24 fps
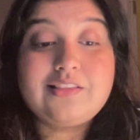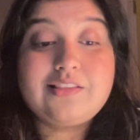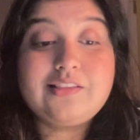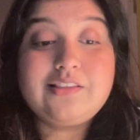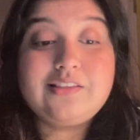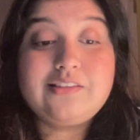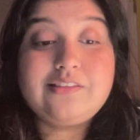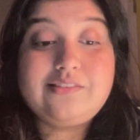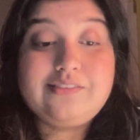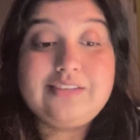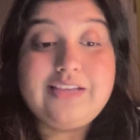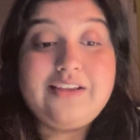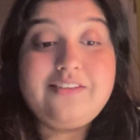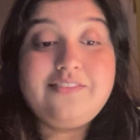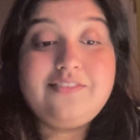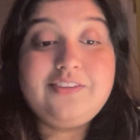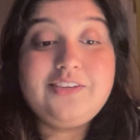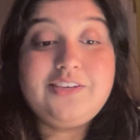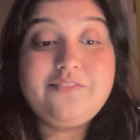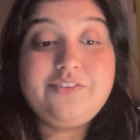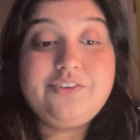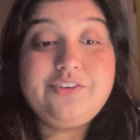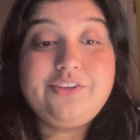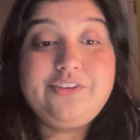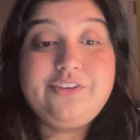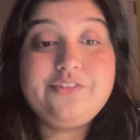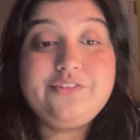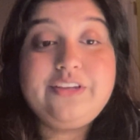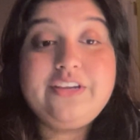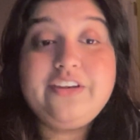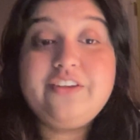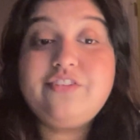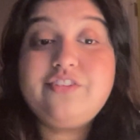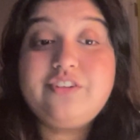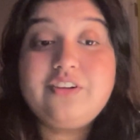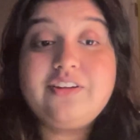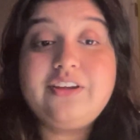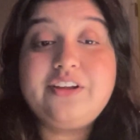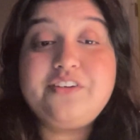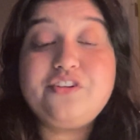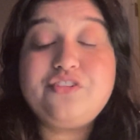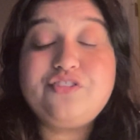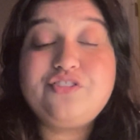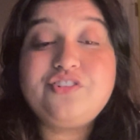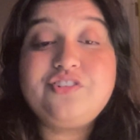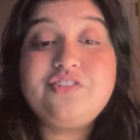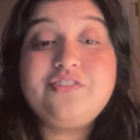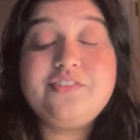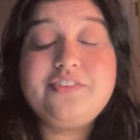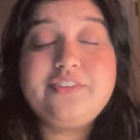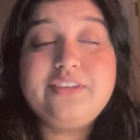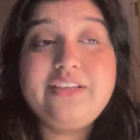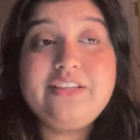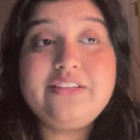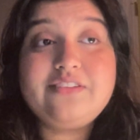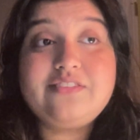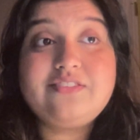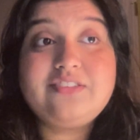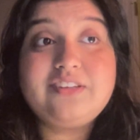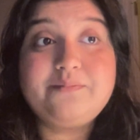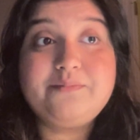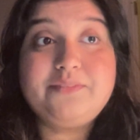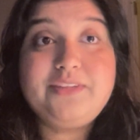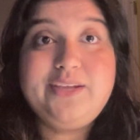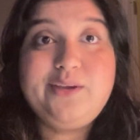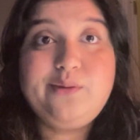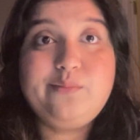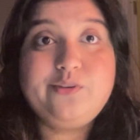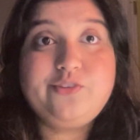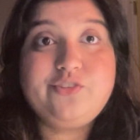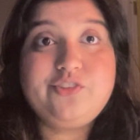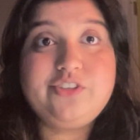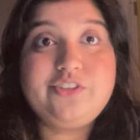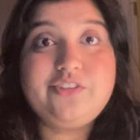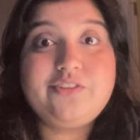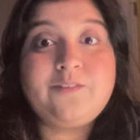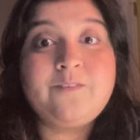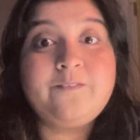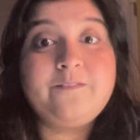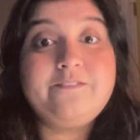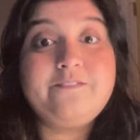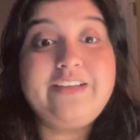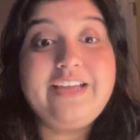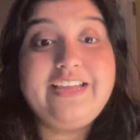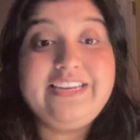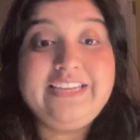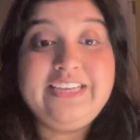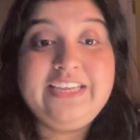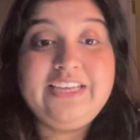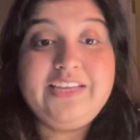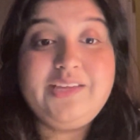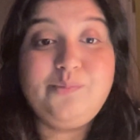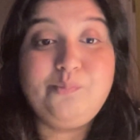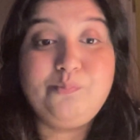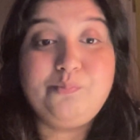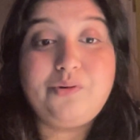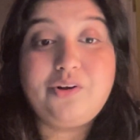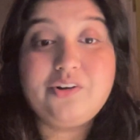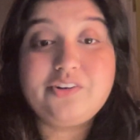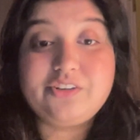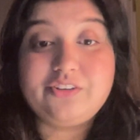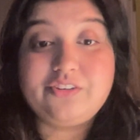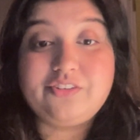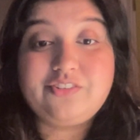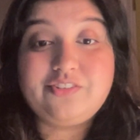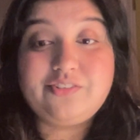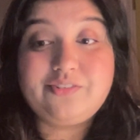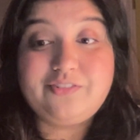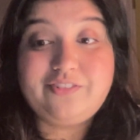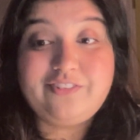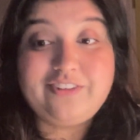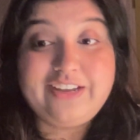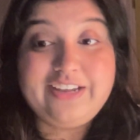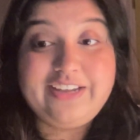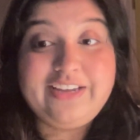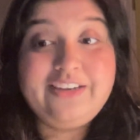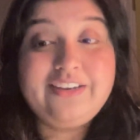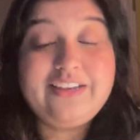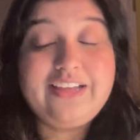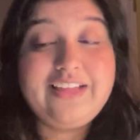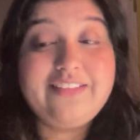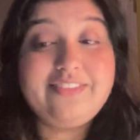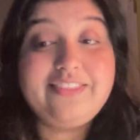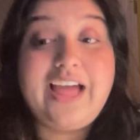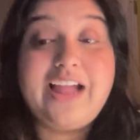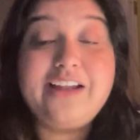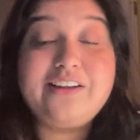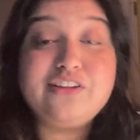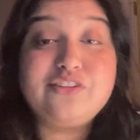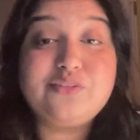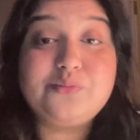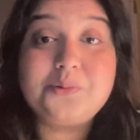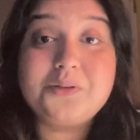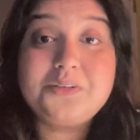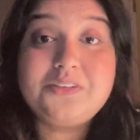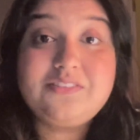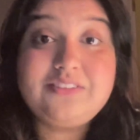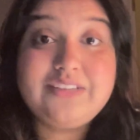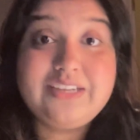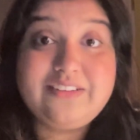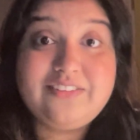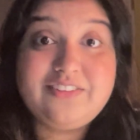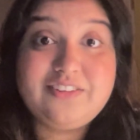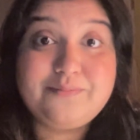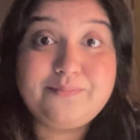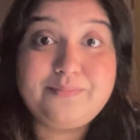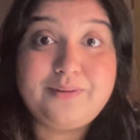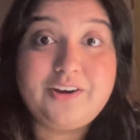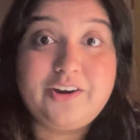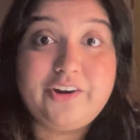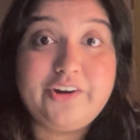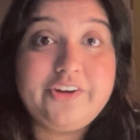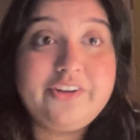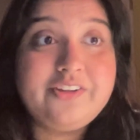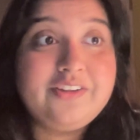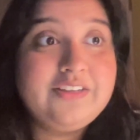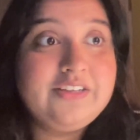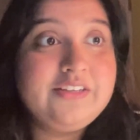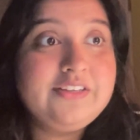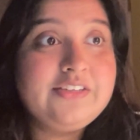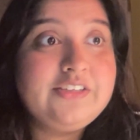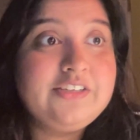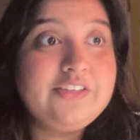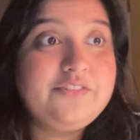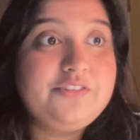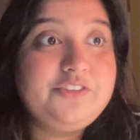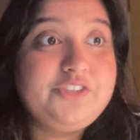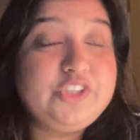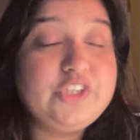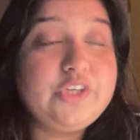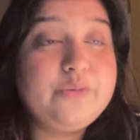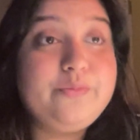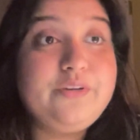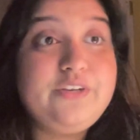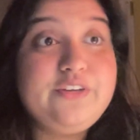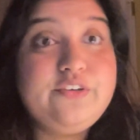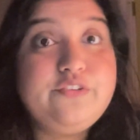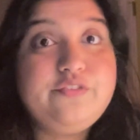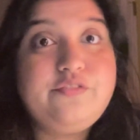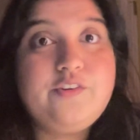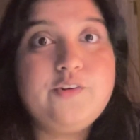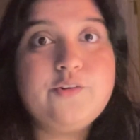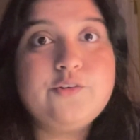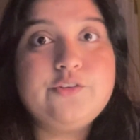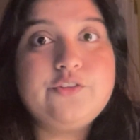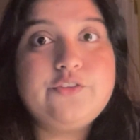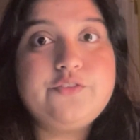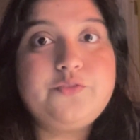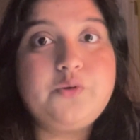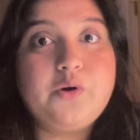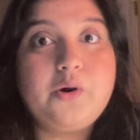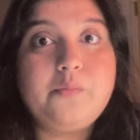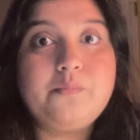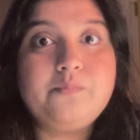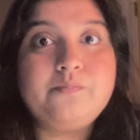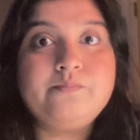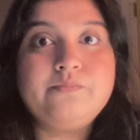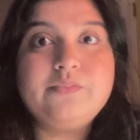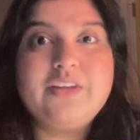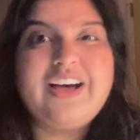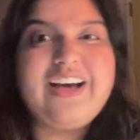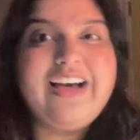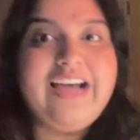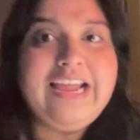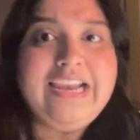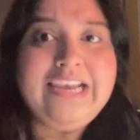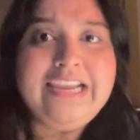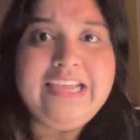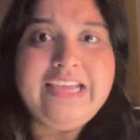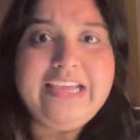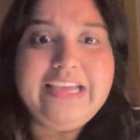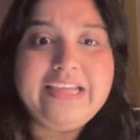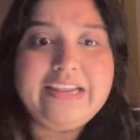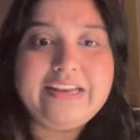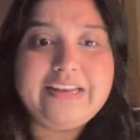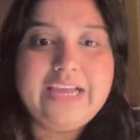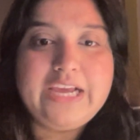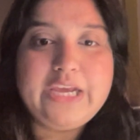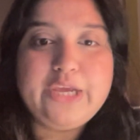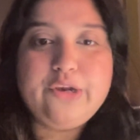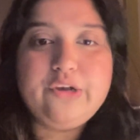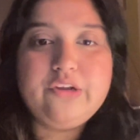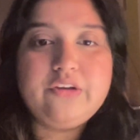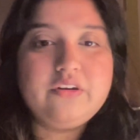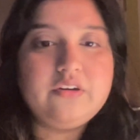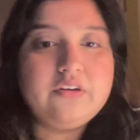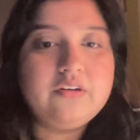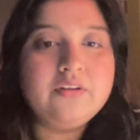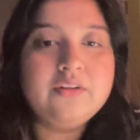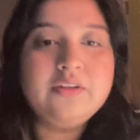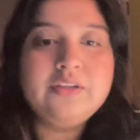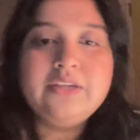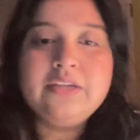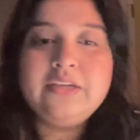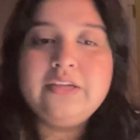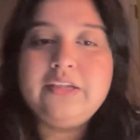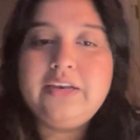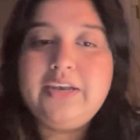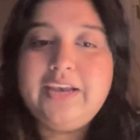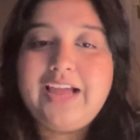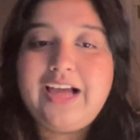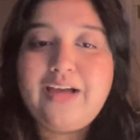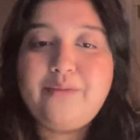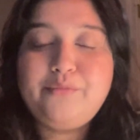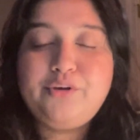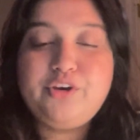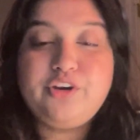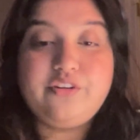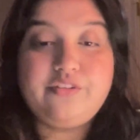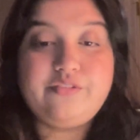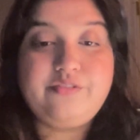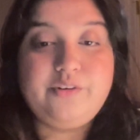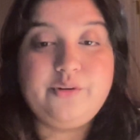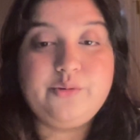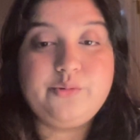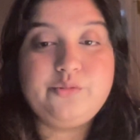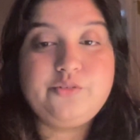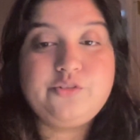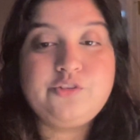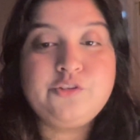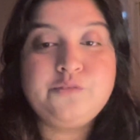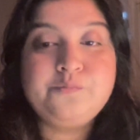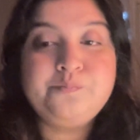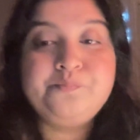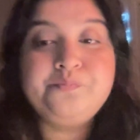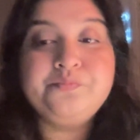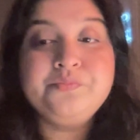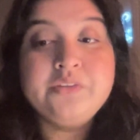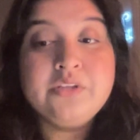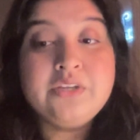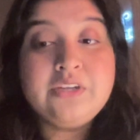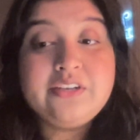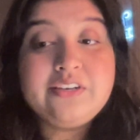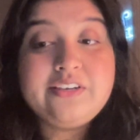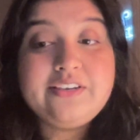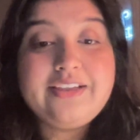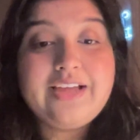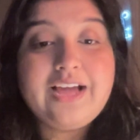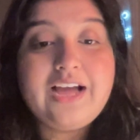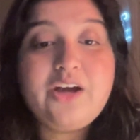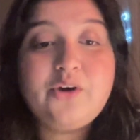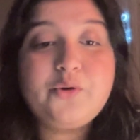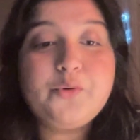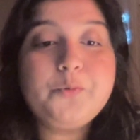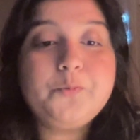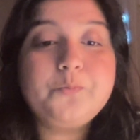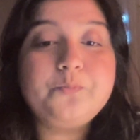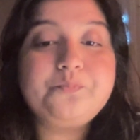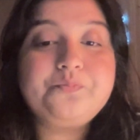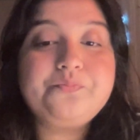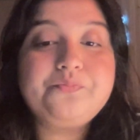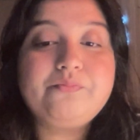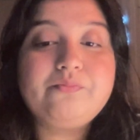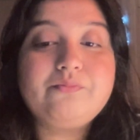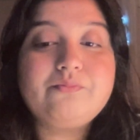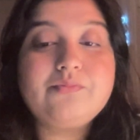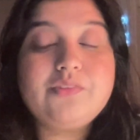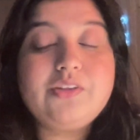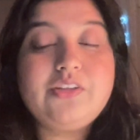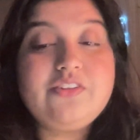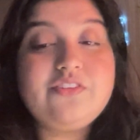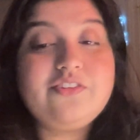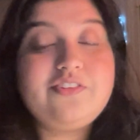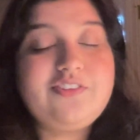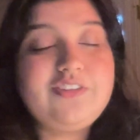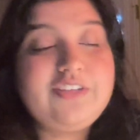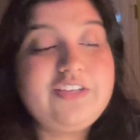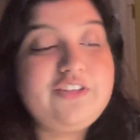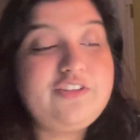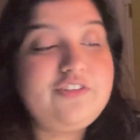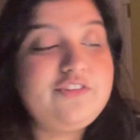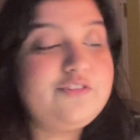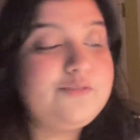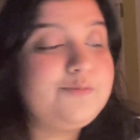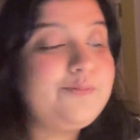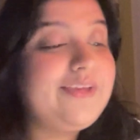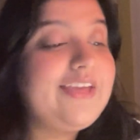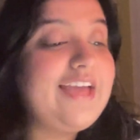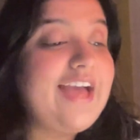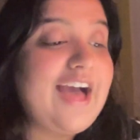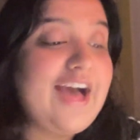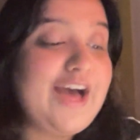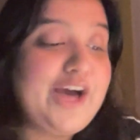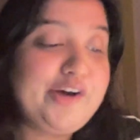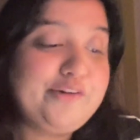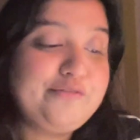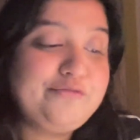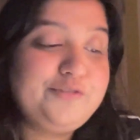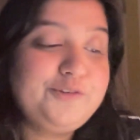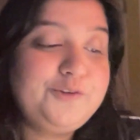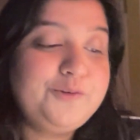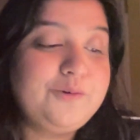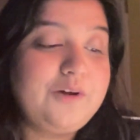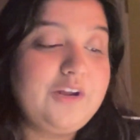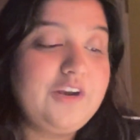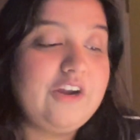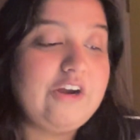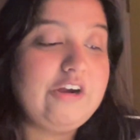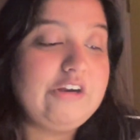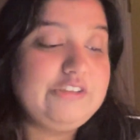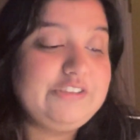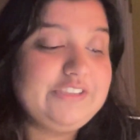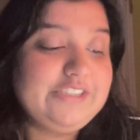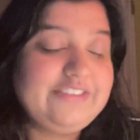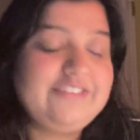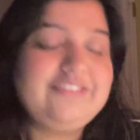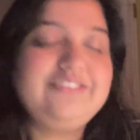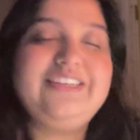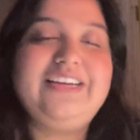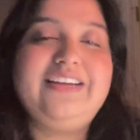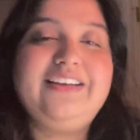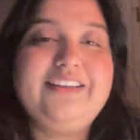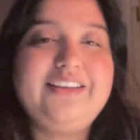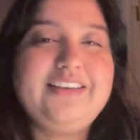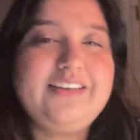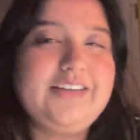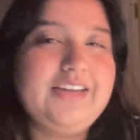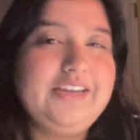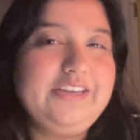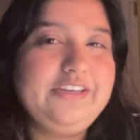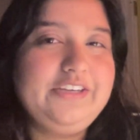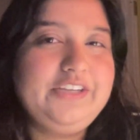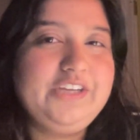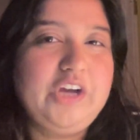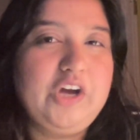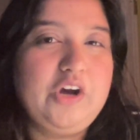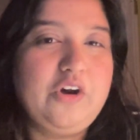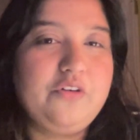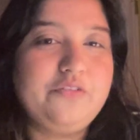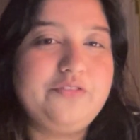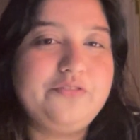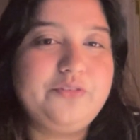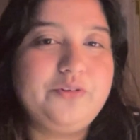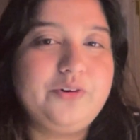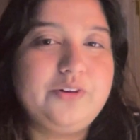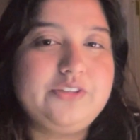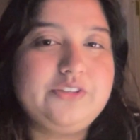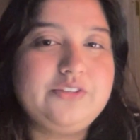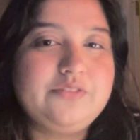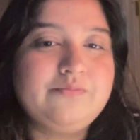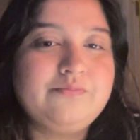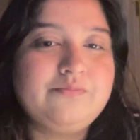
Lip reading: sensitivity to initial conditions is something which is very important, right? And that is what sets apart turbulent flows from highly irregular laminar flows. Now, since we have to a large extent an idea of what